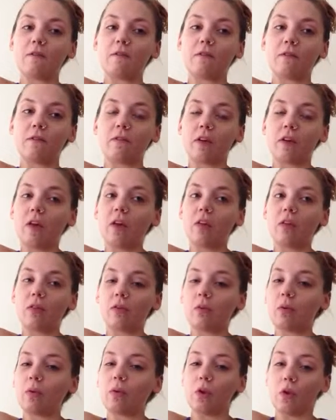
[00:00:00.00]
fit
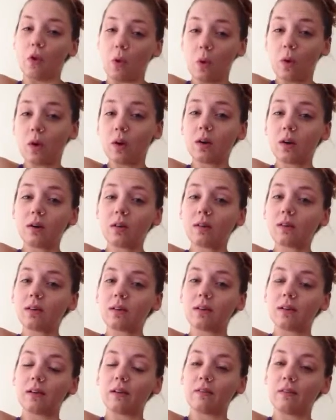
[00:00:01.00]
through the door
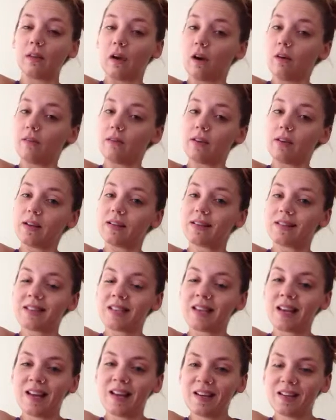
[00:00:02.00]
of the office.